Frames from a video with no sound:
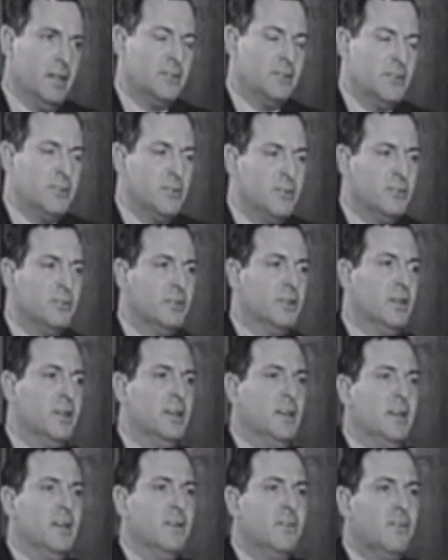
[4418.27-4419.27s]
It's used
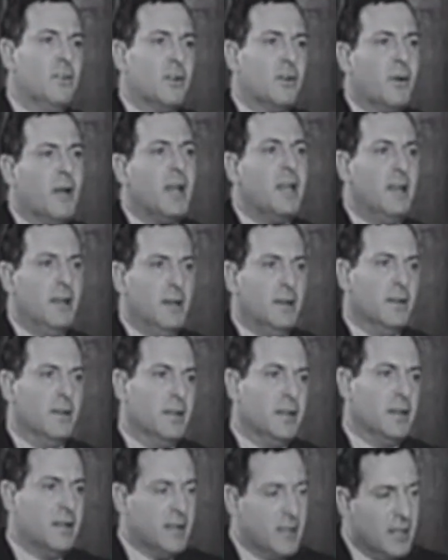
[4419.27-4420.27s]
a great deal
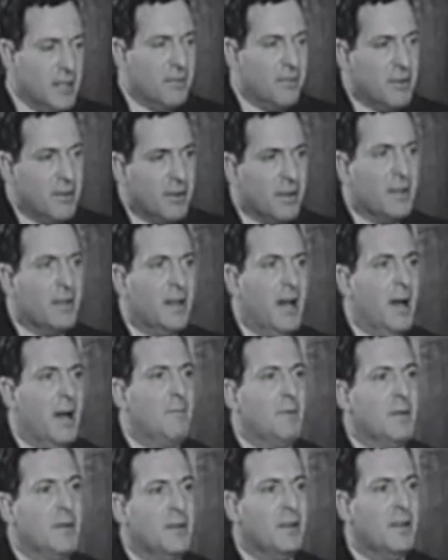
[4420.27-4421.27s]
in even
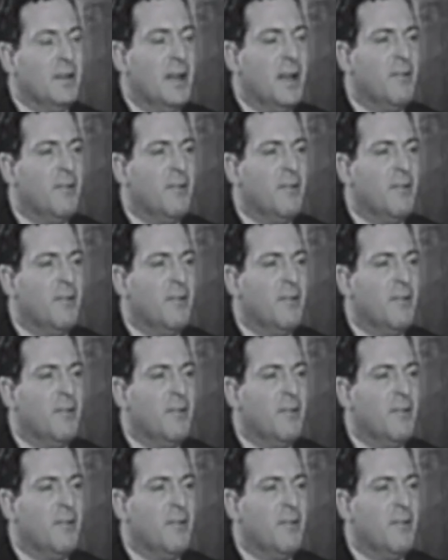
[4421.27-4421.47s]
common